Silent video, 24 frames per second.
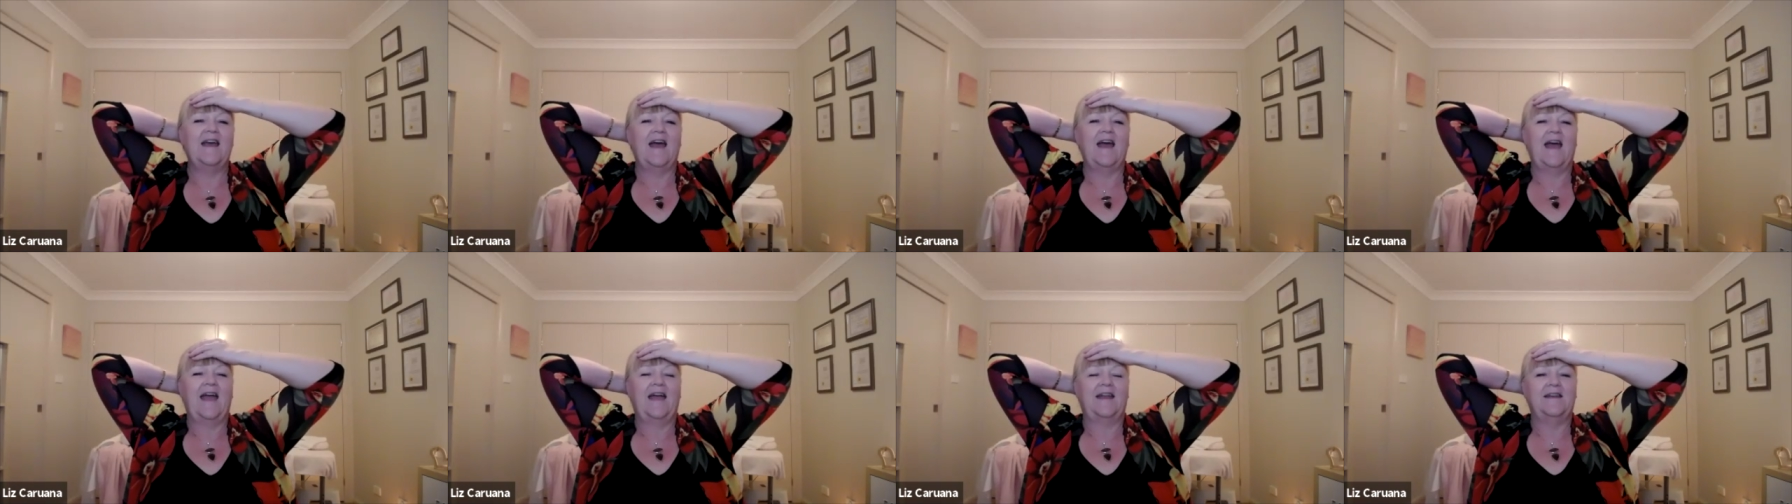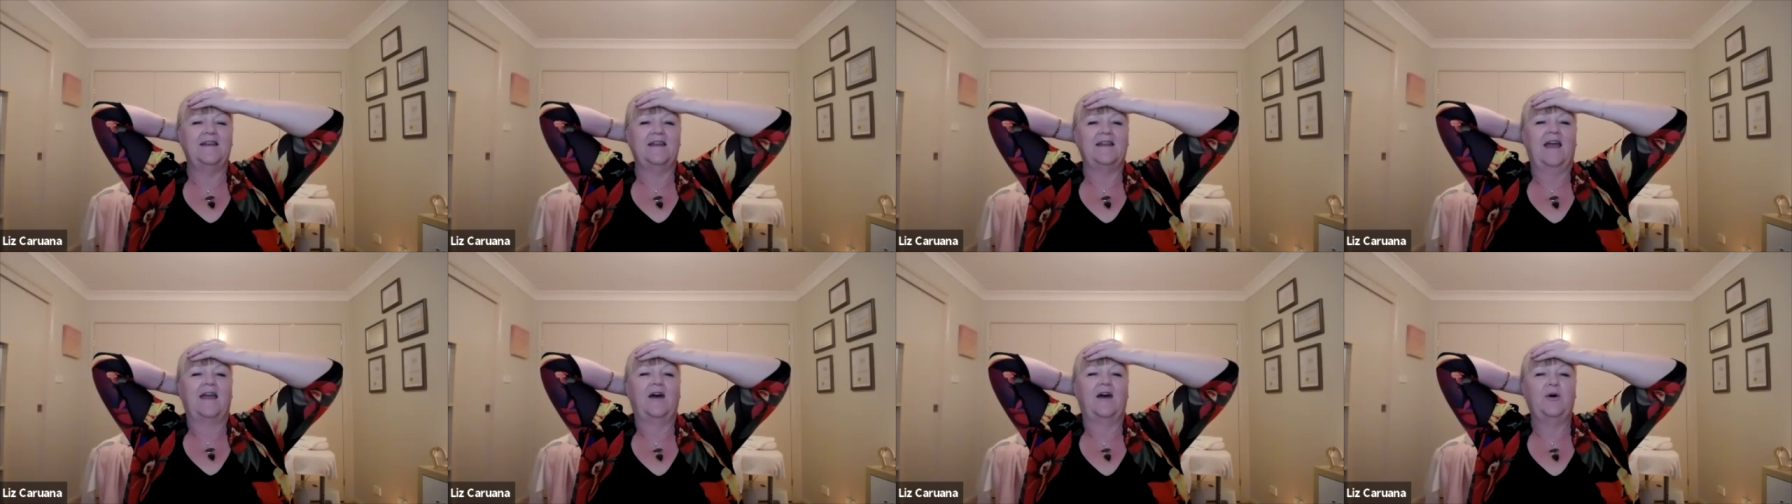
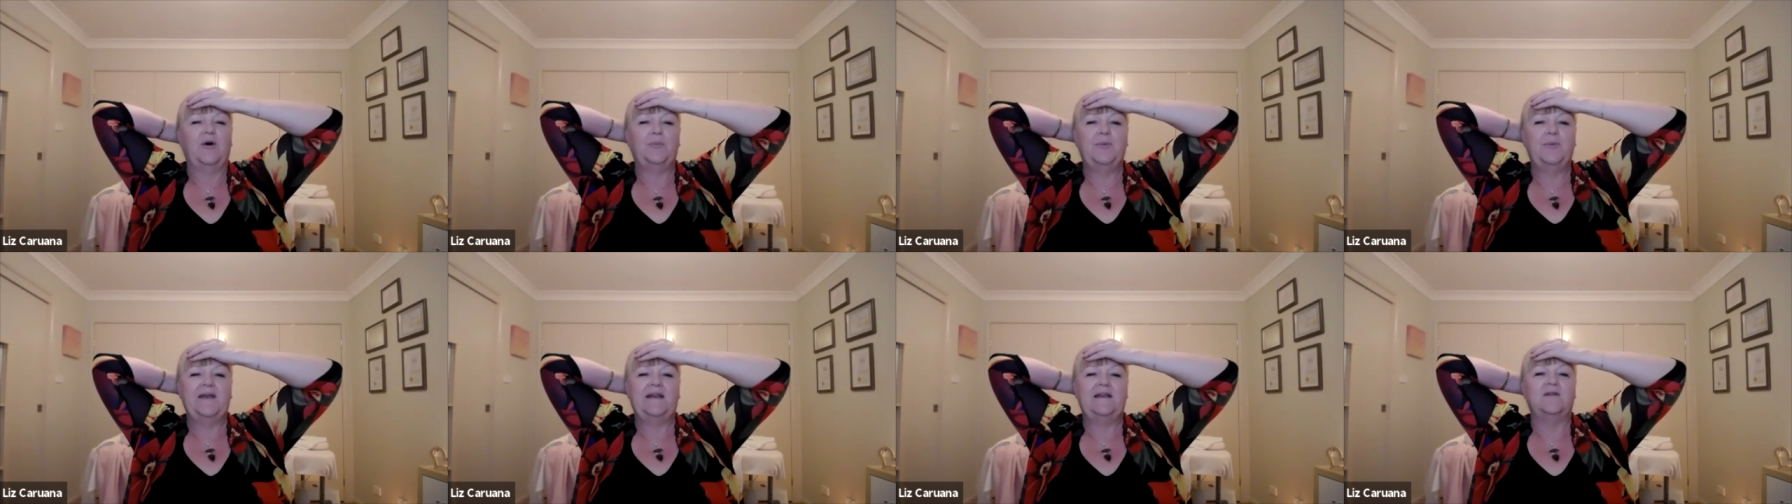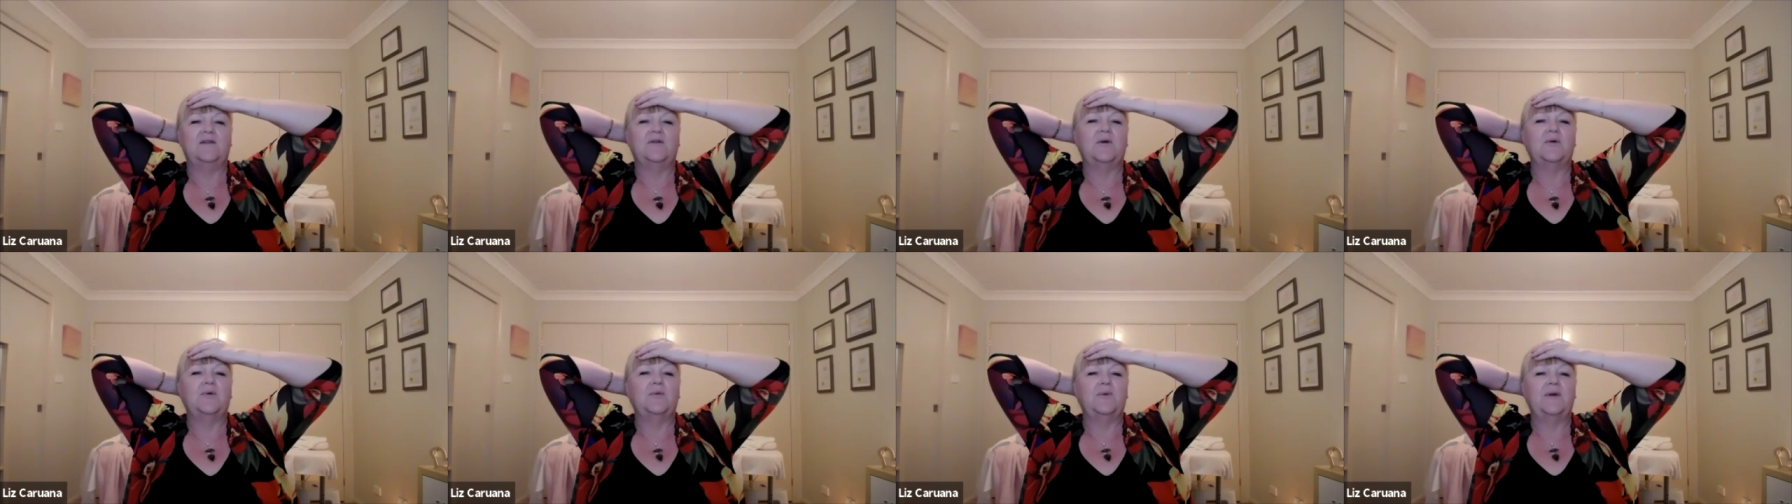and helping
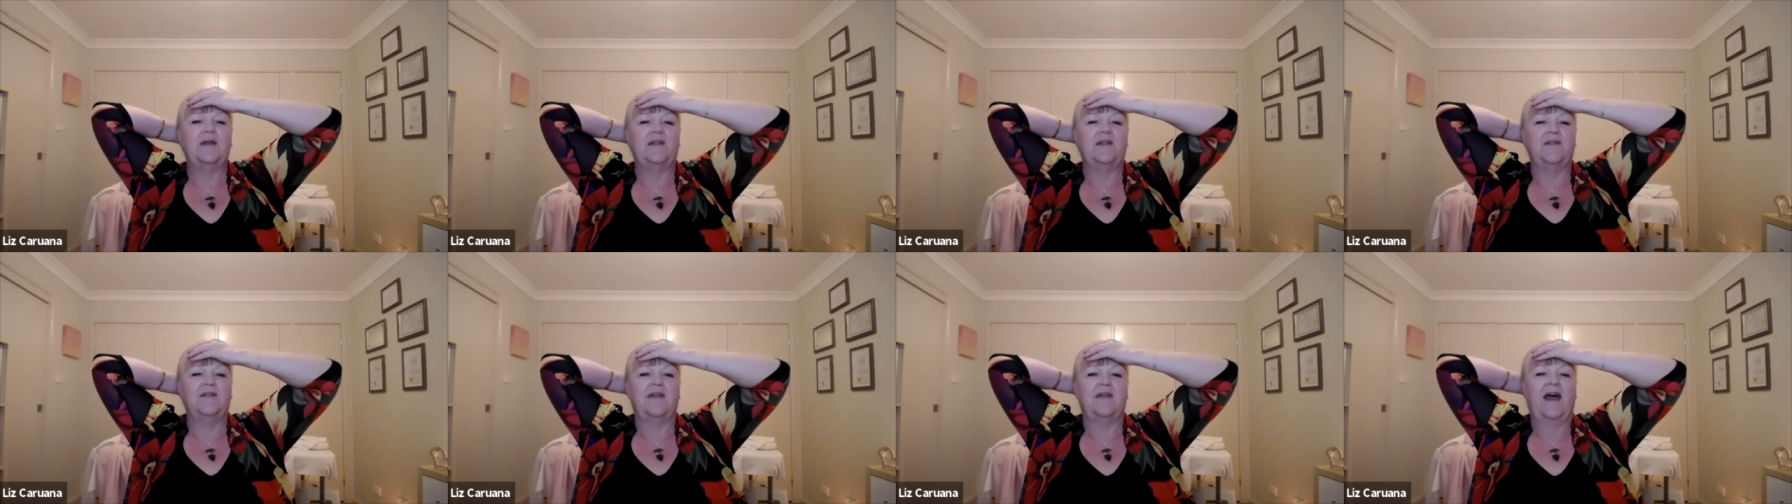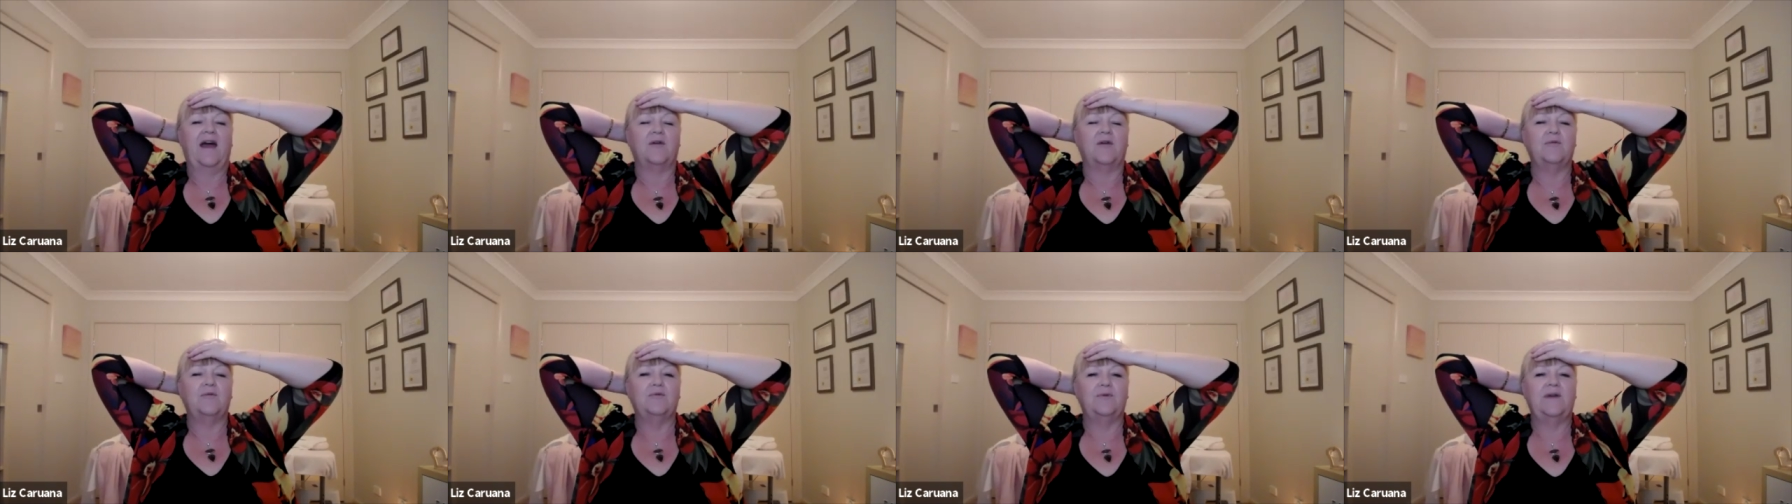with
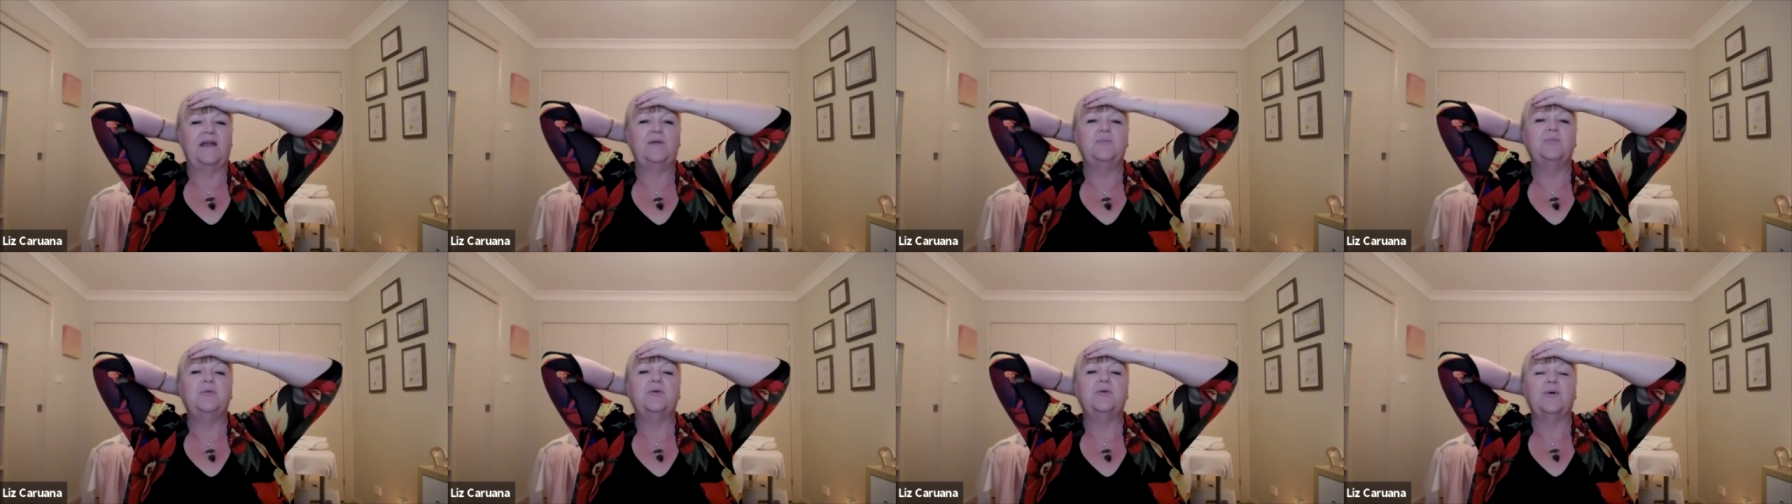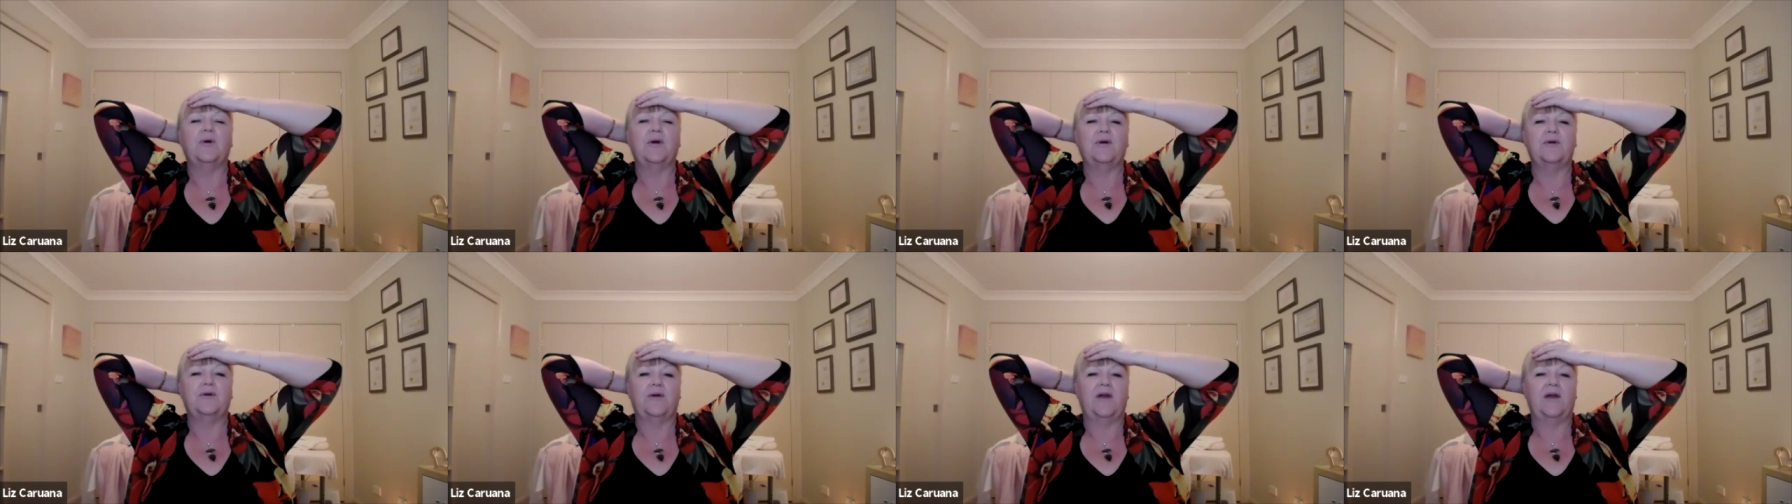that
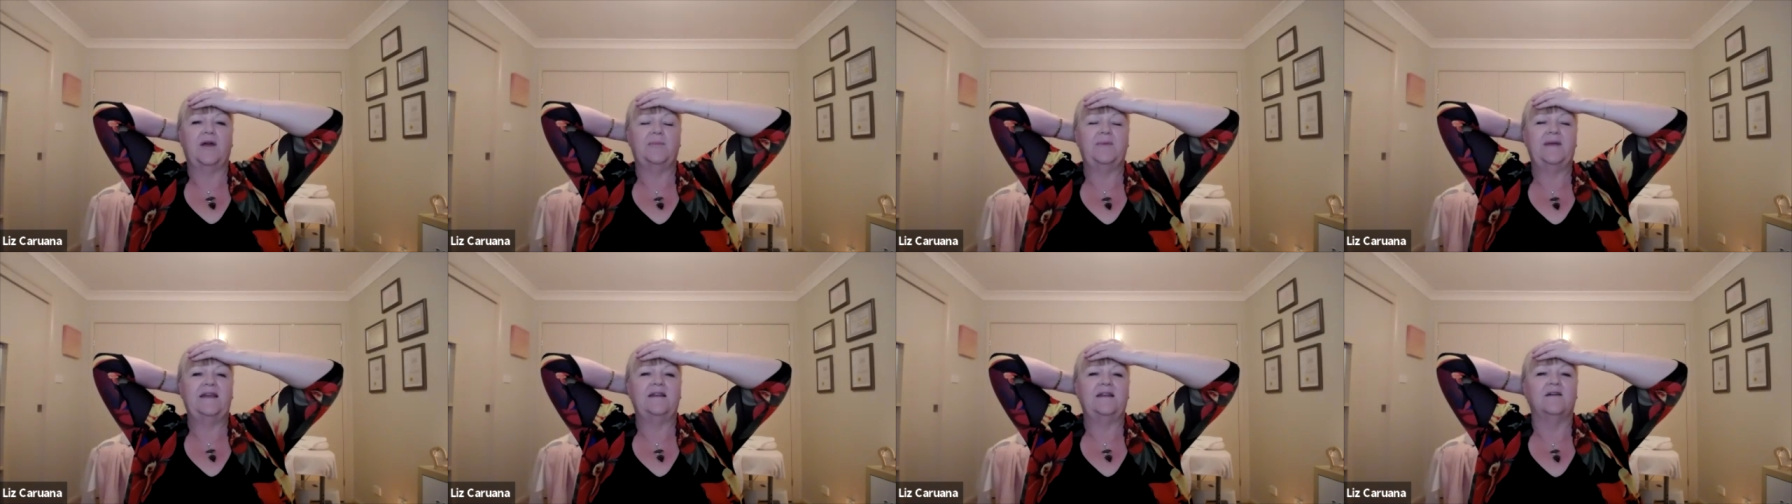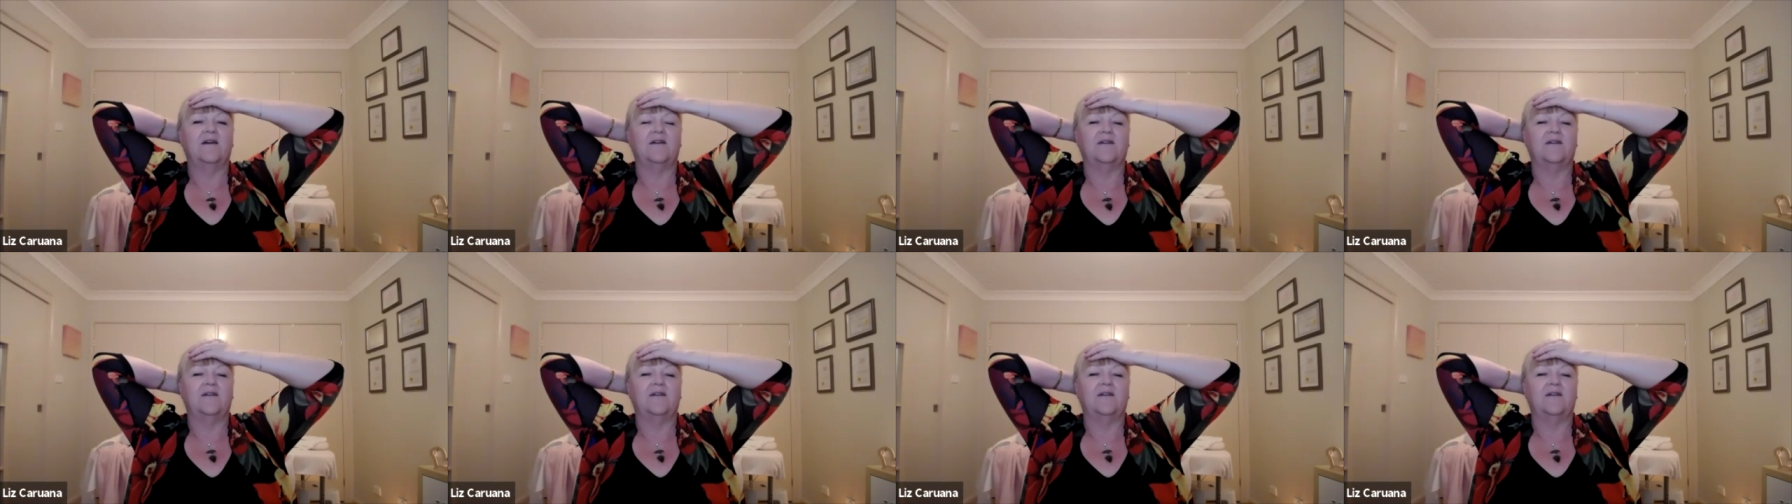reprogramming